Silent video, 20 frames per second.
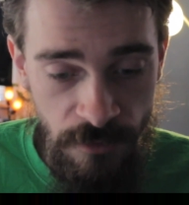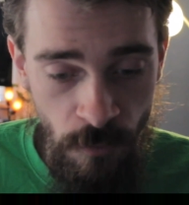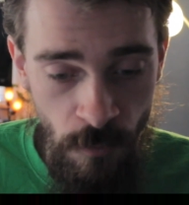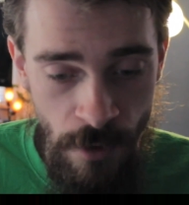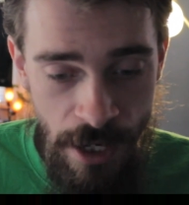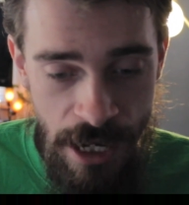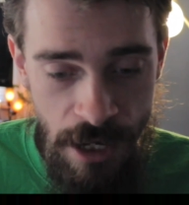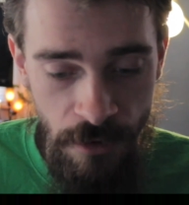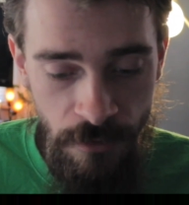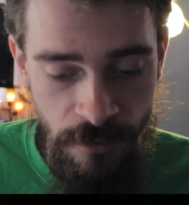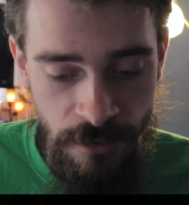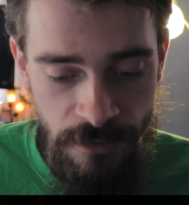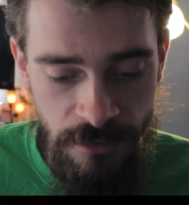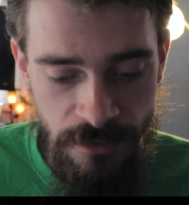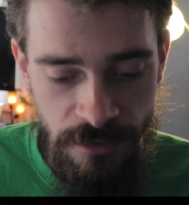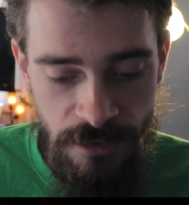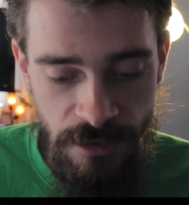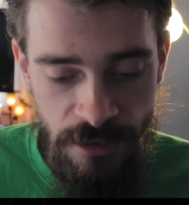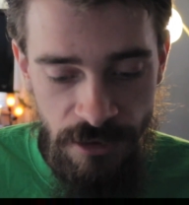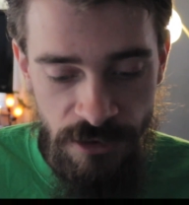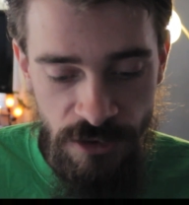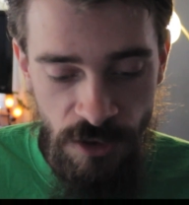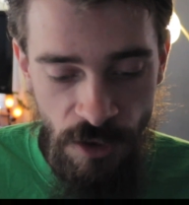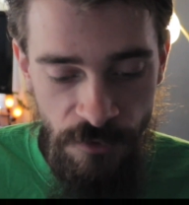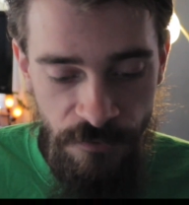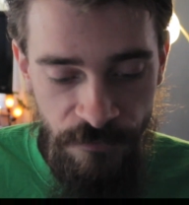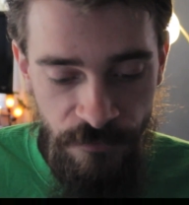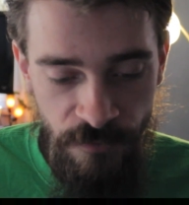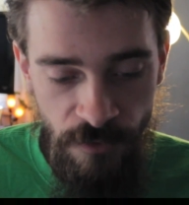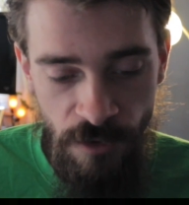Wow.
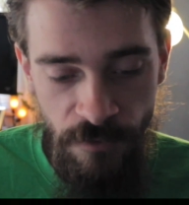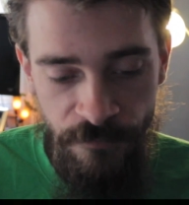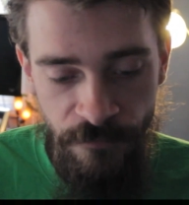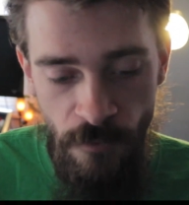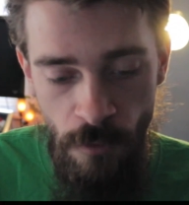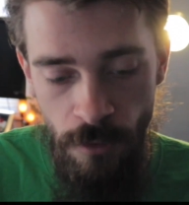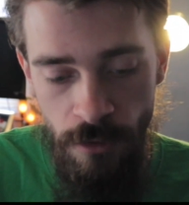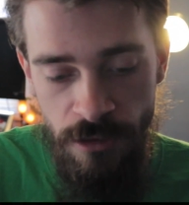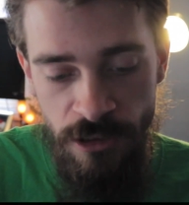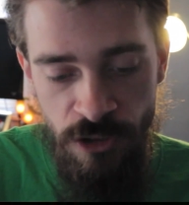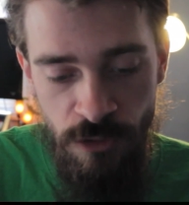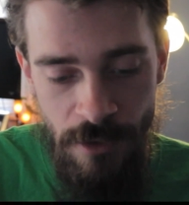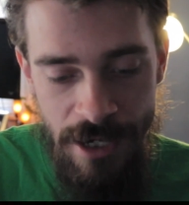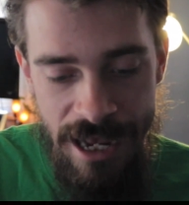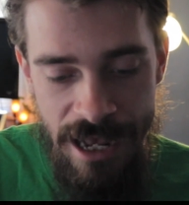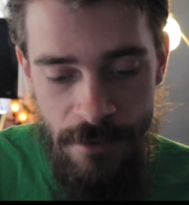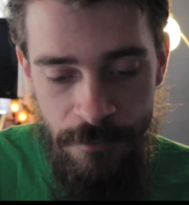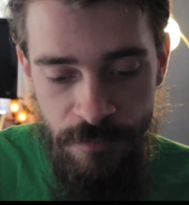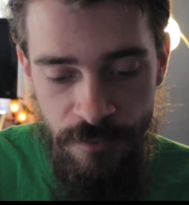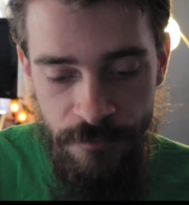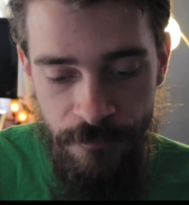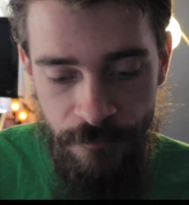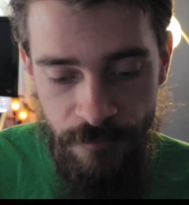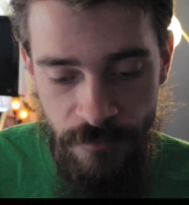So for a 4-drop,